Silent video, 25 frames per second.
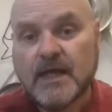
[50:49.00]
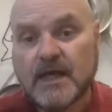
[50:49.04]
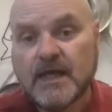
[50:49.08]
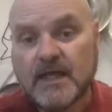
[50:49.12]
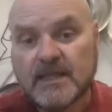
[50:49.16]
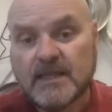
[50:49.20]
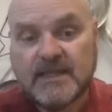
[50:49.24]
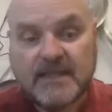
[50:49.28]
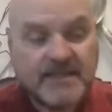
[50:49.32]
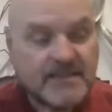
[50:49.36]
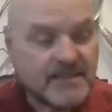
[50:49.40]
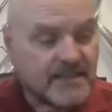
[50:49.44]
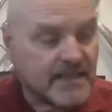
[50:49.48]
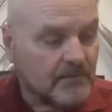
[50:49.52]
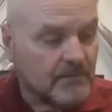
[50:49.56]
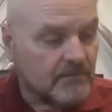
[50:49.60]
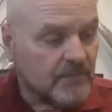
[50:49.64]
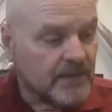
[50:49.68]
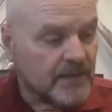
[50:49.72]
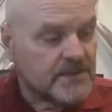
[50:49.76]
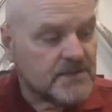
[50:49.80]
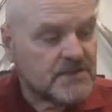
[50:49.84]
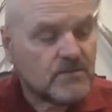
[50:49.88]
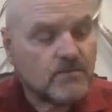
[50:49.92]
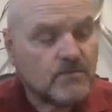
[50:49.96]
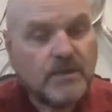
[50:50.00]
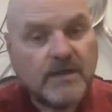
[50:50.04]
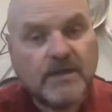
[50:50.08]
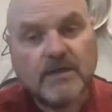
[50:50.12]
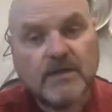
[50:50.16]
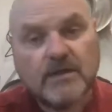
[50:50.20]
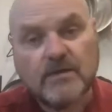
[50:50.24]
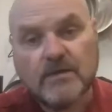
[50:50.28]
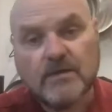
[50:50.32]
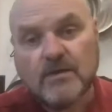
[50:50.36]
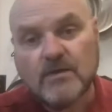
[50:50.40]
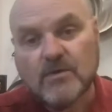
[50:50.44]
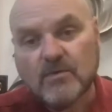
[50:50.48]
Things get much
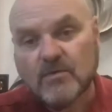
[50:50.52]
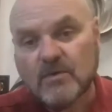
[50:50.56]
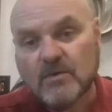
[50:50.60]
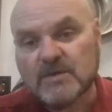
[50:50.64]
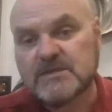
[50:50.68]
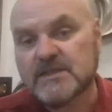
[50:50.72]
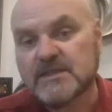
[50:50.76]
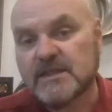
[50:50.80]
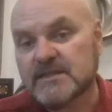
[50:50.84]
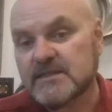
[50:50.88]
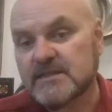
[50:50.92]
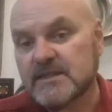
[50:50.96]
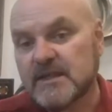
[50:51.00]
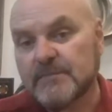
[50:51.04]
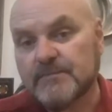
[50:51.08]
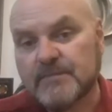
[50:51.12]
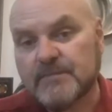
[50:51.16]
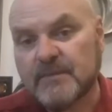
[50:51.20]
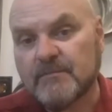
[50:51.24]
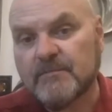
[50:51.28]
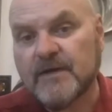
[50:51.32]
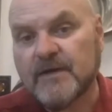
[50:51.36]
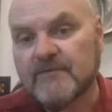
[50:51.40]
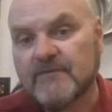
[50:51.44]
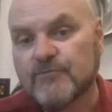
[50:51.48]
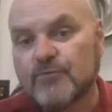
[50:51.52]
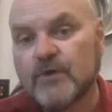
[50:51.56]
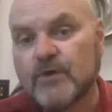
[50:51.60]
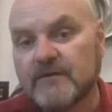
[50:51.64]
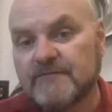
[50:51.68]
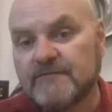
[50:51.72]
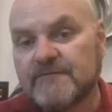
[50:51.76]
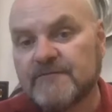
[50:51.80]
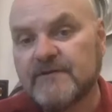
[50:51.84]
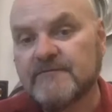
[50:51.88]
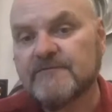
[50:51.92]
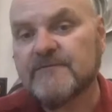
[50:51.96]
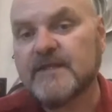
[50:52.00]
sweeter once it gets up above
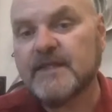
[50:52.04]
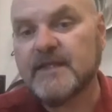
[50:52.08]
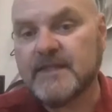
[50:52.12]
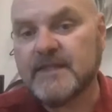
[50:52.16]
150.